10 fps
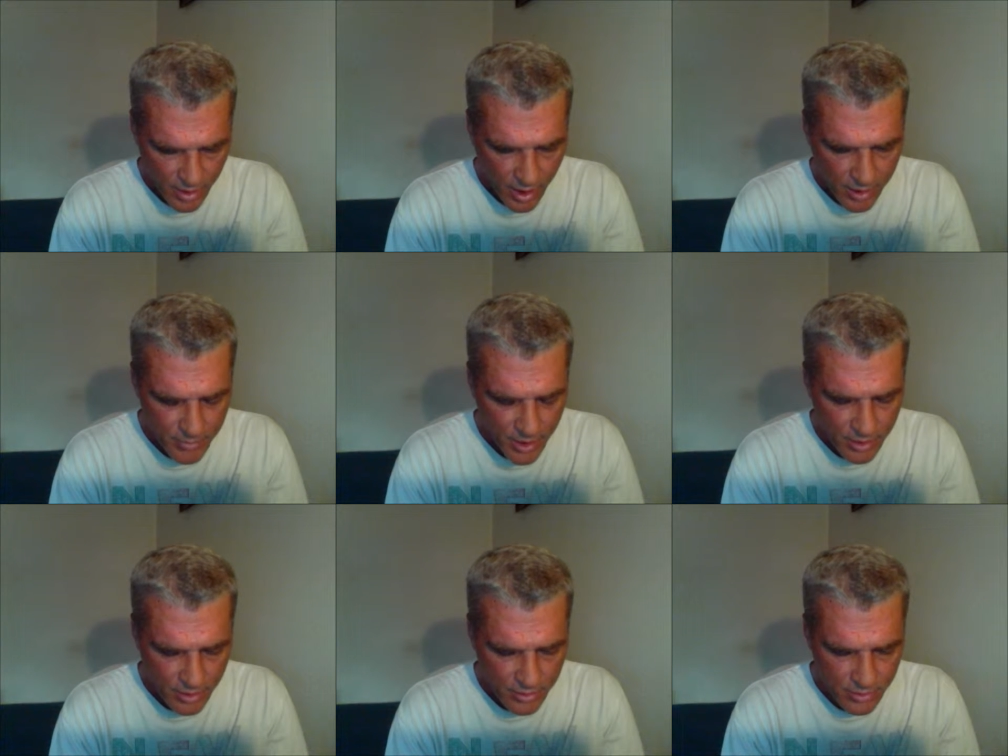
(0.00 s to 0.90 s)
I am not
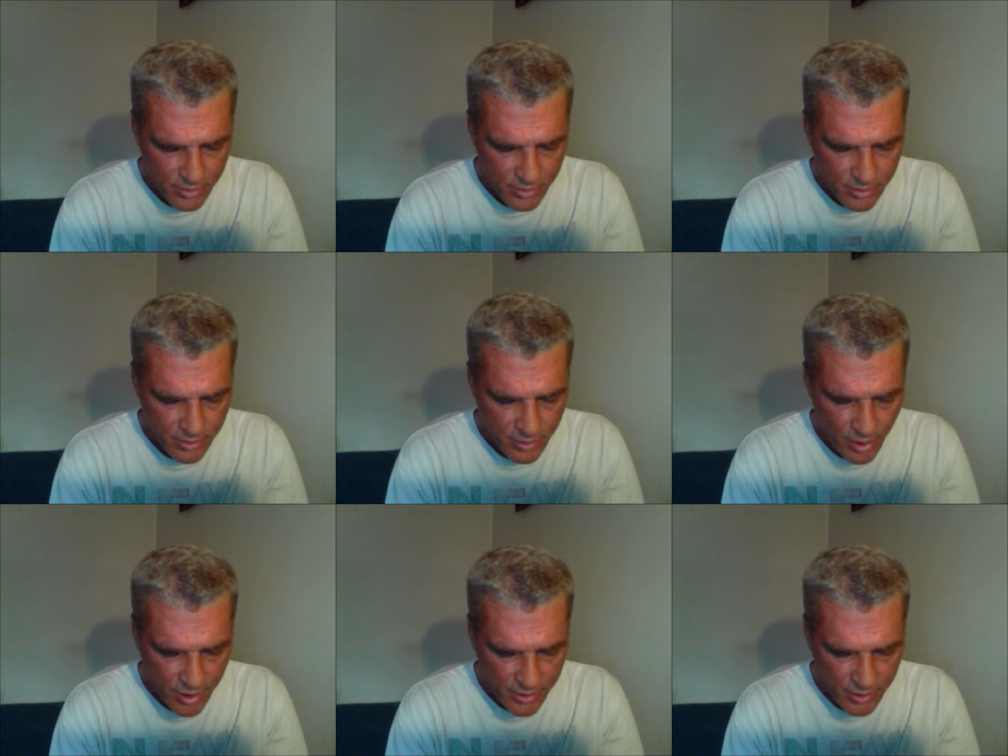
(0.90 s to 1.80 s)

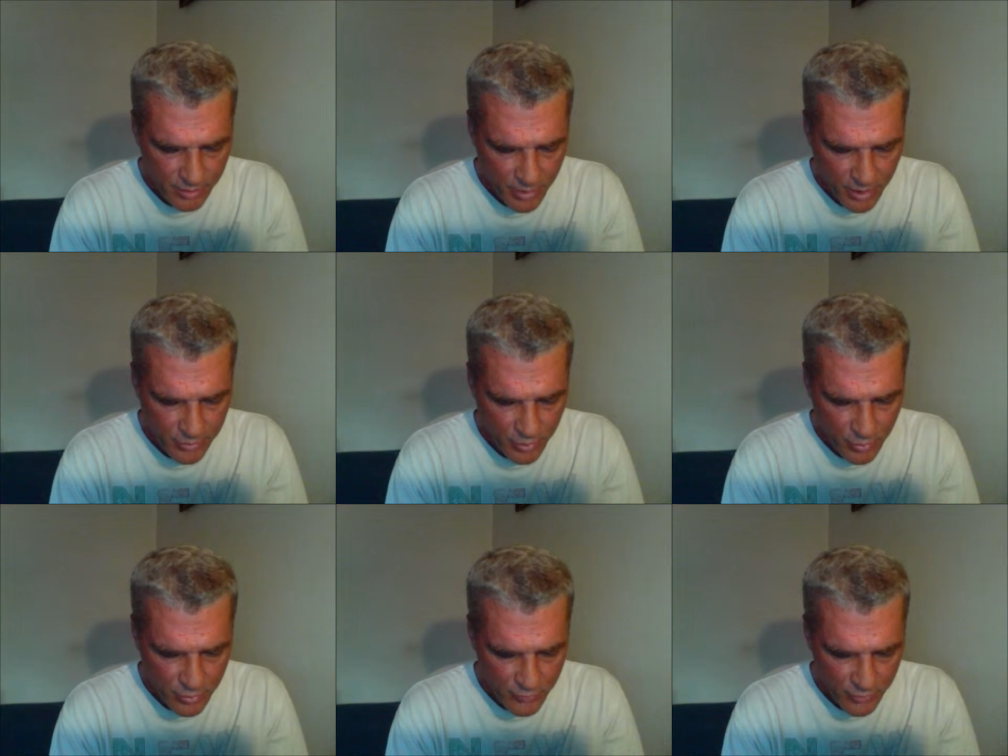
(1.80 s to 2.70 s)
talking about
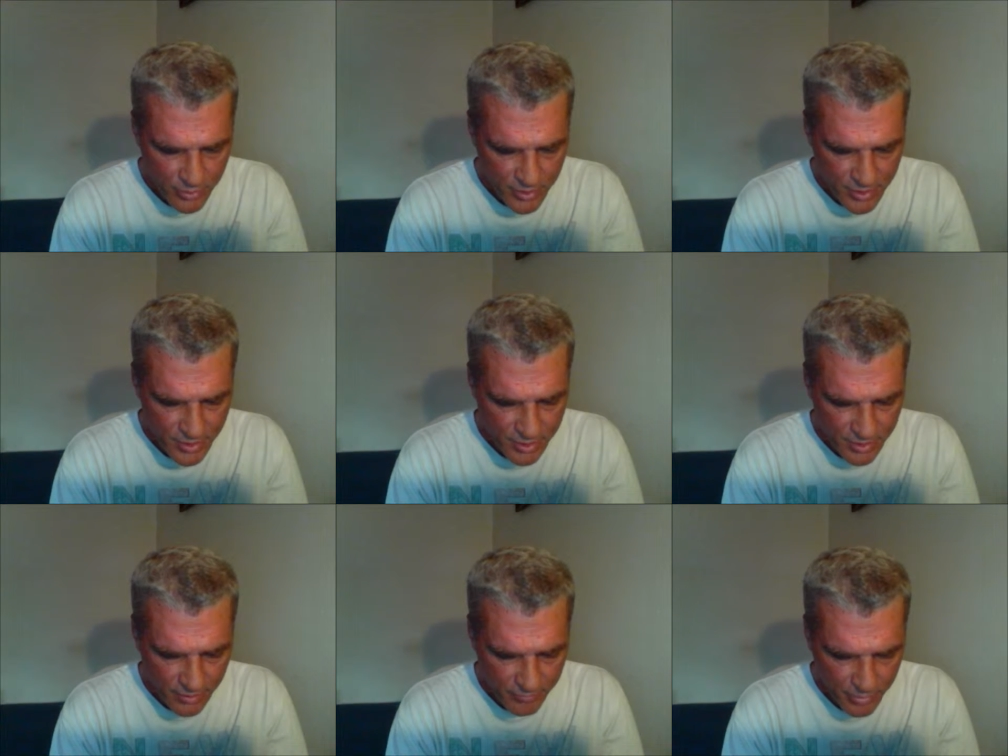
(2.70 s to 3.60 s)
those from the city
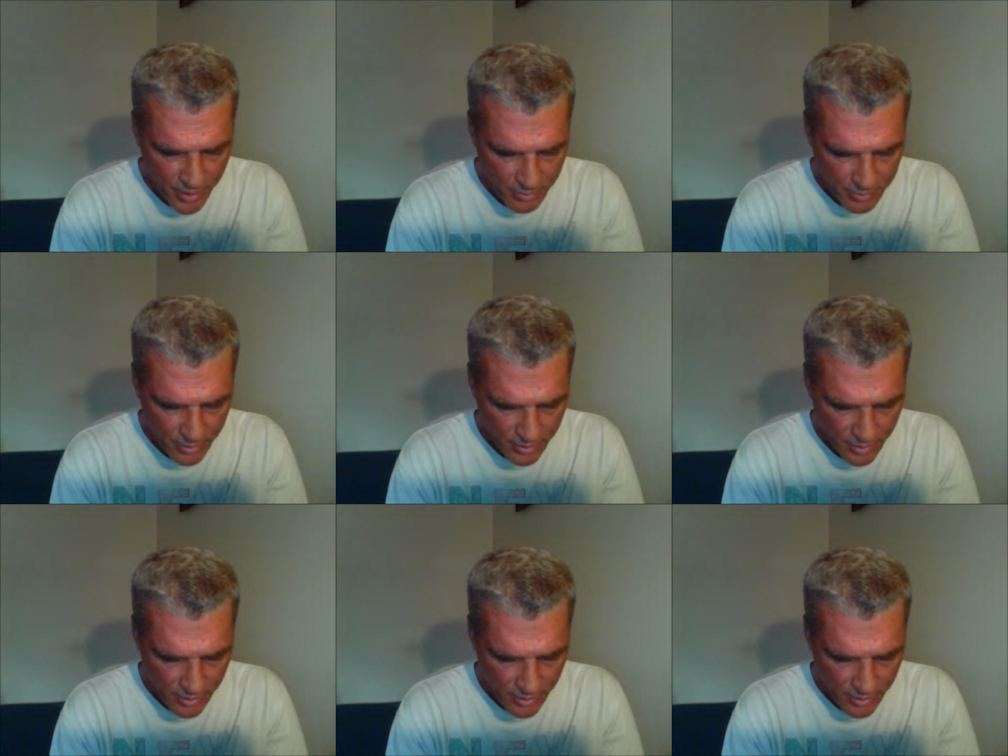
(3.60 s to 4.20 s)
of Babylon.